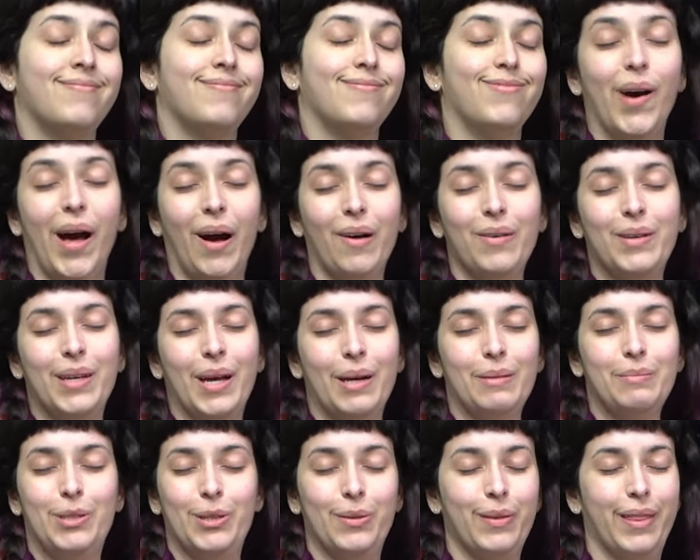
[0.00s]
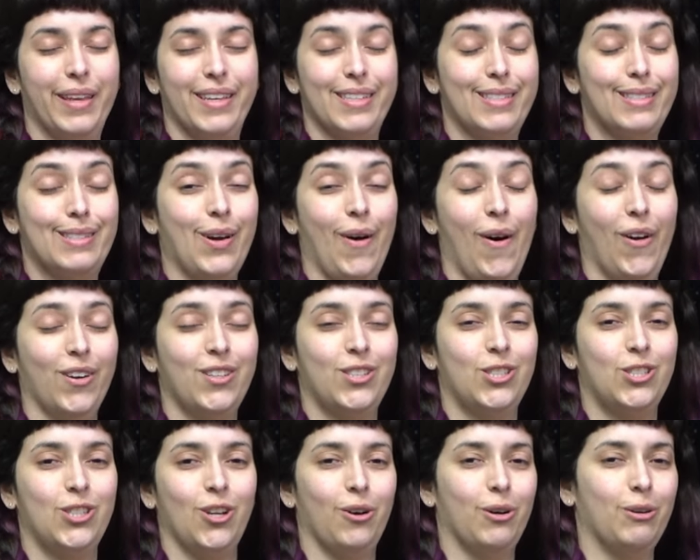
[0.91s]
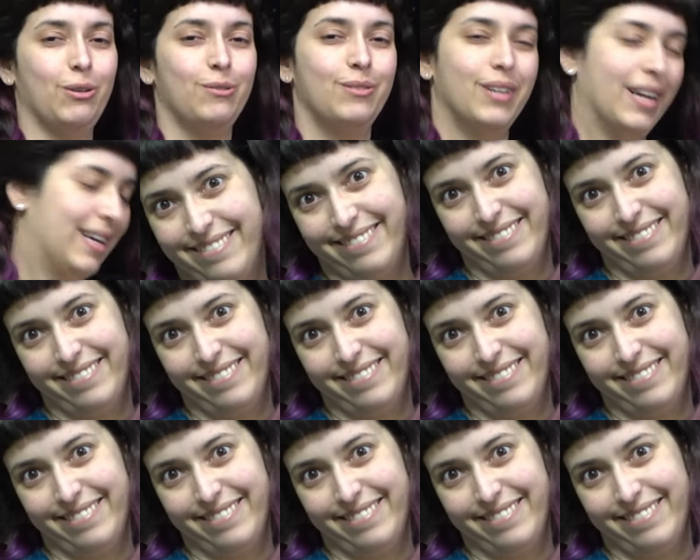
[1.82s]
Welcome to this talk show